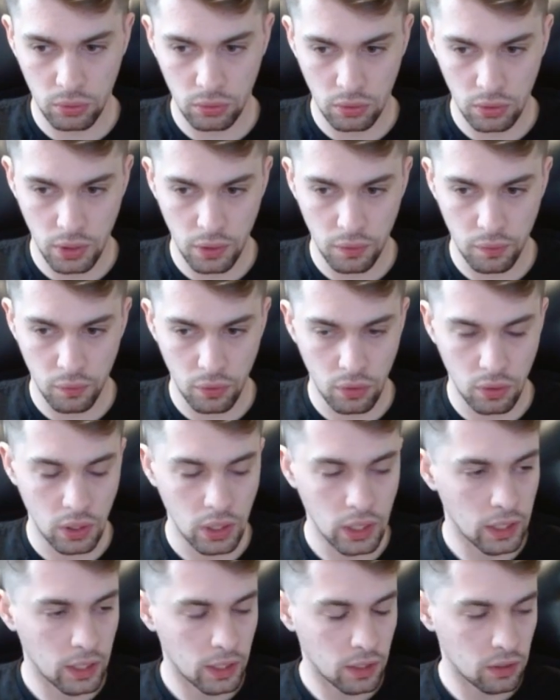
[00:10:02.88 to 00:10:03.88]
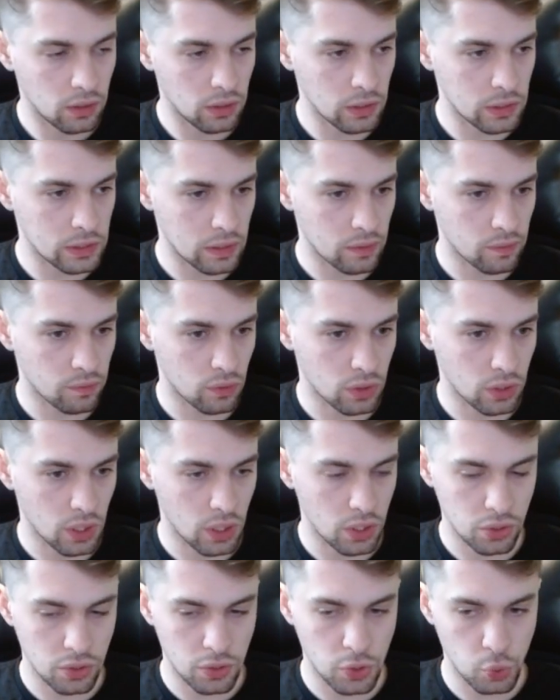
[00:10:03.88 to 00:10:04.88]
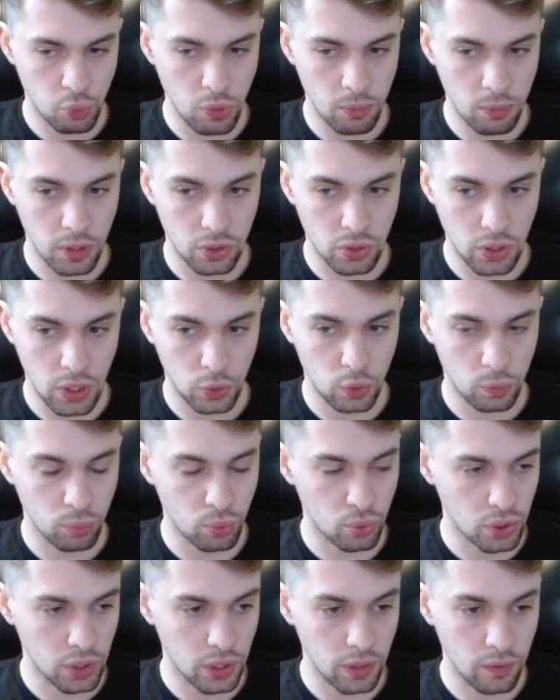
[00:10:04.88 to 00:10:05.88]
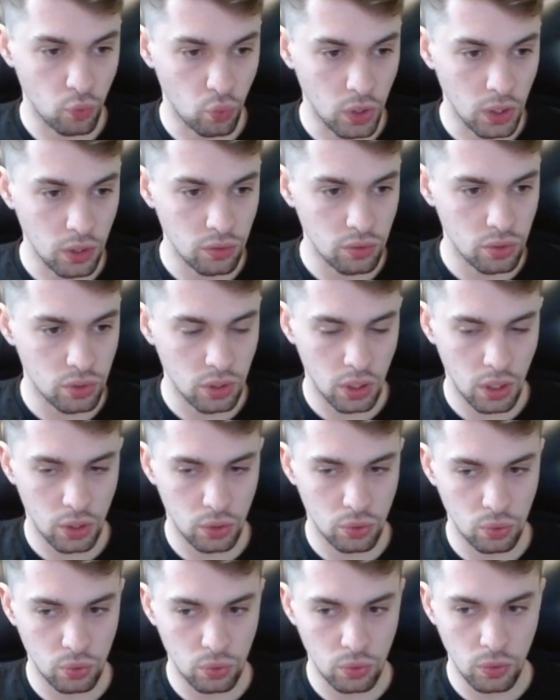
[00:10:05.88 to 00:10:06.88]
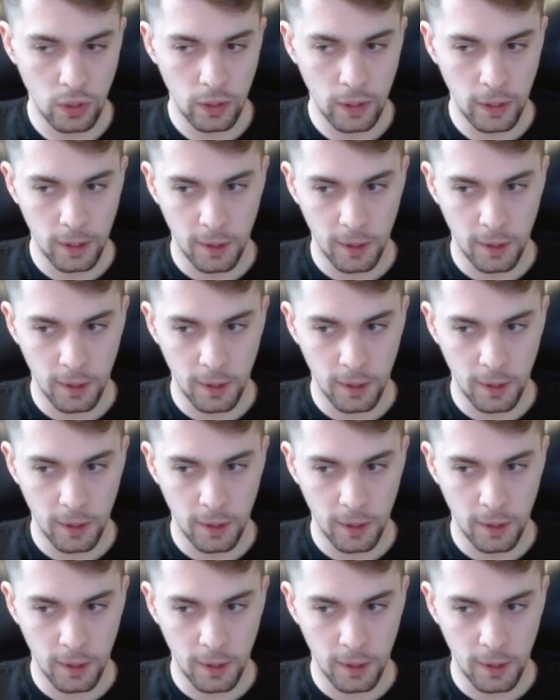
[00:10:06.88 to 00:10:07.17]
on e4 in some variations, we may try to push e3, trying to